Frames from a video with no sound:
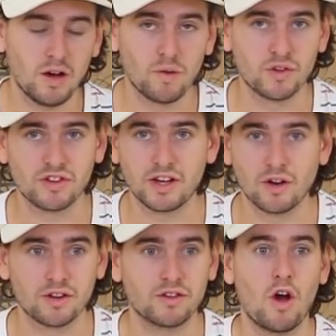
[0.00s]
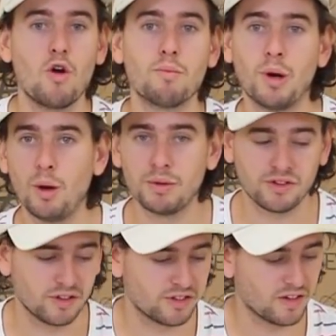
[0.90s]
obviously got its own
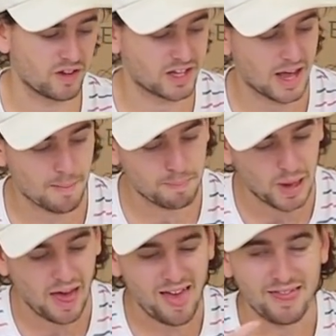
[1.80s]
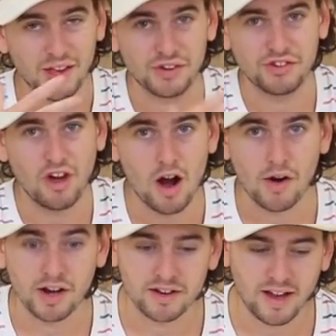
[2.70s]
purpose and stuff like that. But the
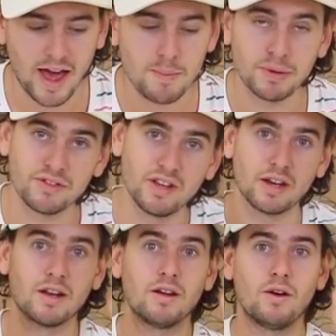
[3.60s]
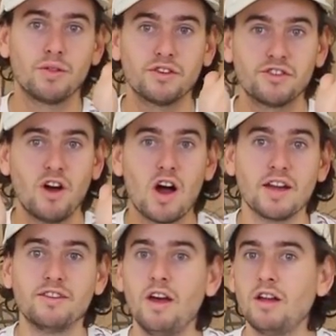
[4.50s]
Siren tapers in on the
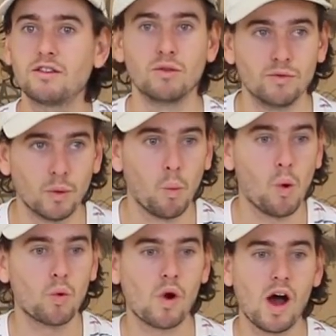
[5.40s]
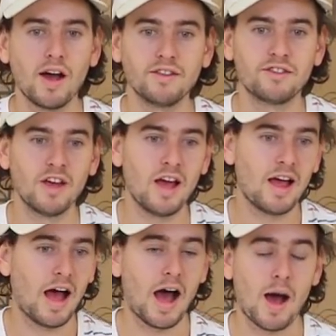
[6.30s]
sides. It's good for wall rides
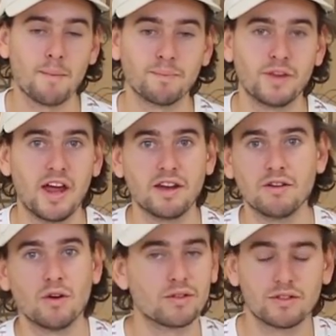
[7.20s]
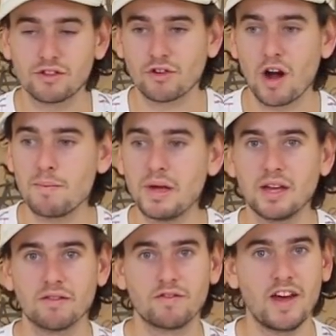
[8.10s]
and not
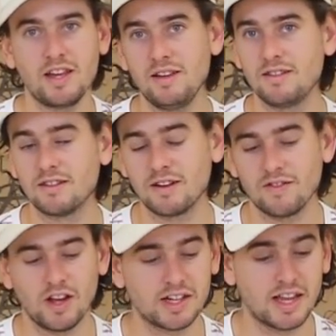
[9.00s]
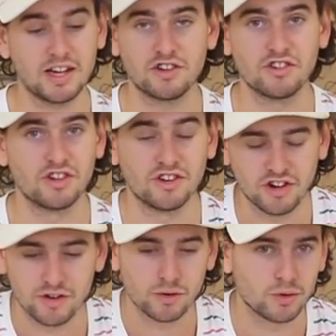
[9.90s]
scraping and fakies and stuff like that. Just in
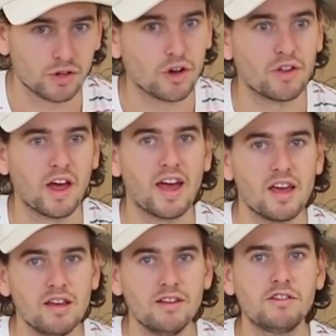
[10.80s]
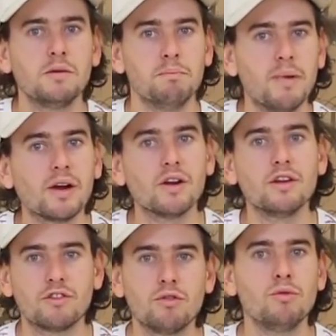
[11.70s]
general, there is merit
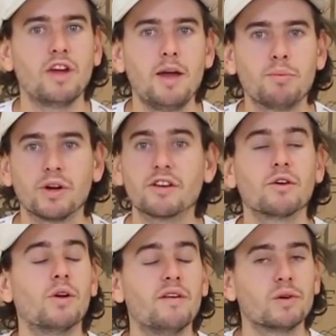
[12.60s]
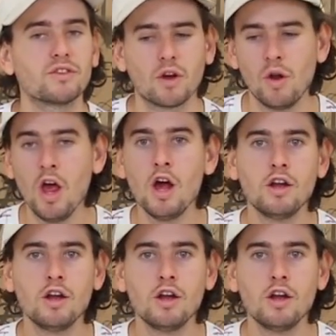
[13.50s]
to tapering. So when everyone's going,